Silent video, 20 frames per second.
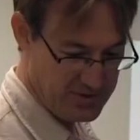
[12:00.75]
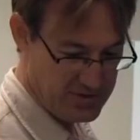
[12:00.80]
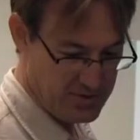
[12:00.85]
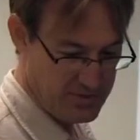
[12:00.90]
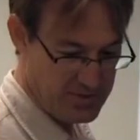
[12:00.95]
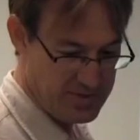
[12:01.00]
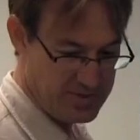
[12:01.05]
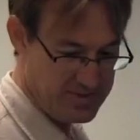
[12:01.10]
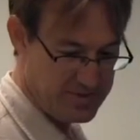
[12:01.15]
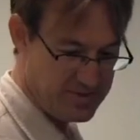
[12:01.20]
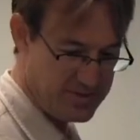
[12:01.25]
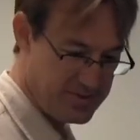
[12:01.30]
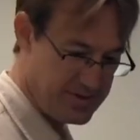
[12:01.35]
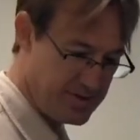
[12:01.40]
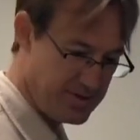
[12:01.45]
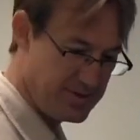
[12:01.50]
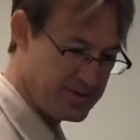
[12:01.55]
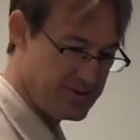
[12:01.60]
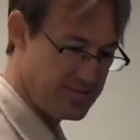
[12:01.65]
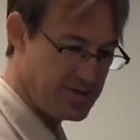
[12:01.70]
used it with
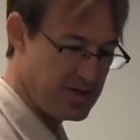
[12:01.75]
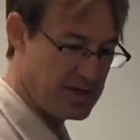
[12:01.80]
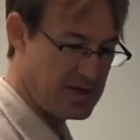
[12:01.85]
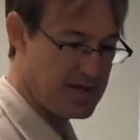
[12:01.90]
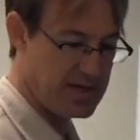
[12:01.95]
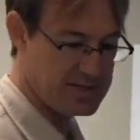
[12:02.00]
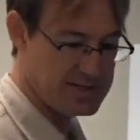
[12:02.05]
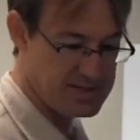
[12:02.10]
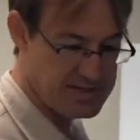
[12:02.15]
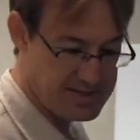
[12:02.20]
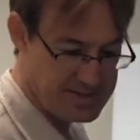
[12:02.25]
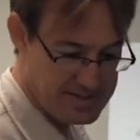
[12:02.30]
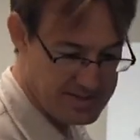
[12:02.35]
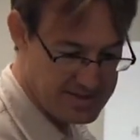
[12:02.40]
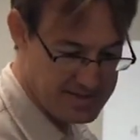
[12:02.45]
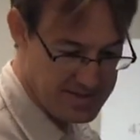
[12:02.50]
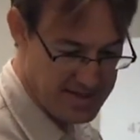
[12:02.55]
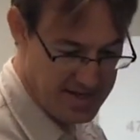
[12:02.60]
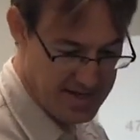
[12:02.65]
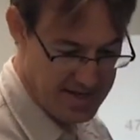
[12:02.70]
students in my
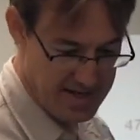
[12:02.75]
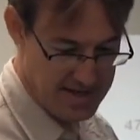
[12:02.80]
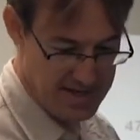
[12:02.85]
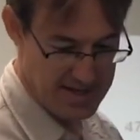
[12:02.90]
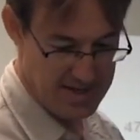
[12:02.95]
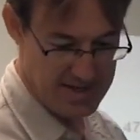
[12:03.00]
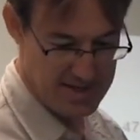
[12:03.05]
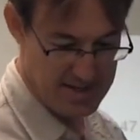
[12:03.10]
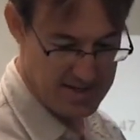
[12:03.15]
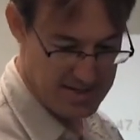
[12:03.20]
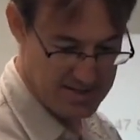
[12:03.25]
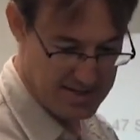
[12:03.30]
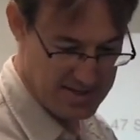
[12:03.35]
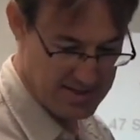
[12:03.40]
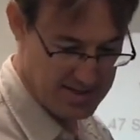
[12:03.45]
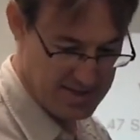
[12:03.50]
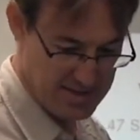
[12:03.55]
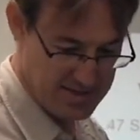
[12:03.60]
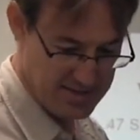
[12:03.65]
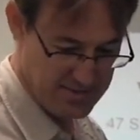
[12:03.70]
classes, and
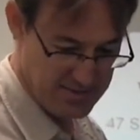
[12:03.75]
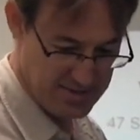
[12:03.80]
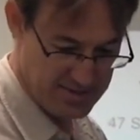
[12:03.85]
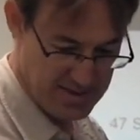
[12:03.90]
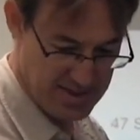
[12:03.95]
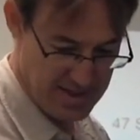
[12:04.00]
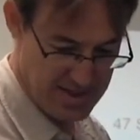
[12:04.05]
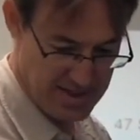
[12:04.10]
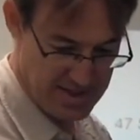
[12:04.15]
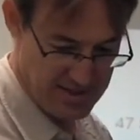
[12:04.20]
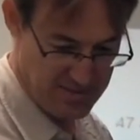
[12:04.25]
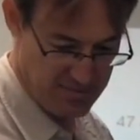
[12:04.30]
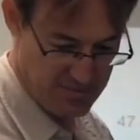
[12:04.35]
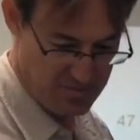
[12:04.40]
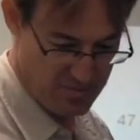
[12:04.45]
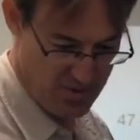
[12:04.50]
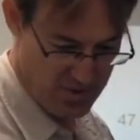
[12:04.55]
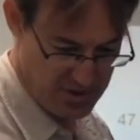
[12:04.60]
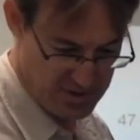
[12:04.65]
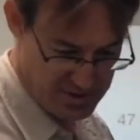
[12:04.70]
this was their
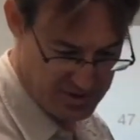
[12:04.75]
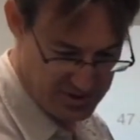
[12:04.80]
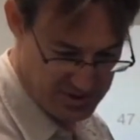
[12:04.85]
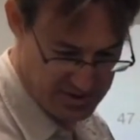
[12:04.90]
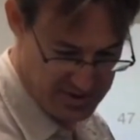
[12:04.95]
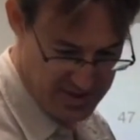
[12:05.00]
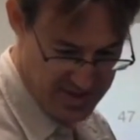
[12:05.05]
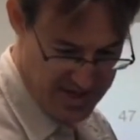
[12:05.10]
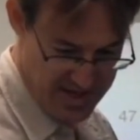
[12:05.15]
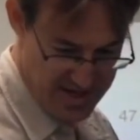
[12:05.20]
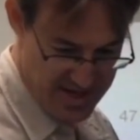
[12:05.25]
response.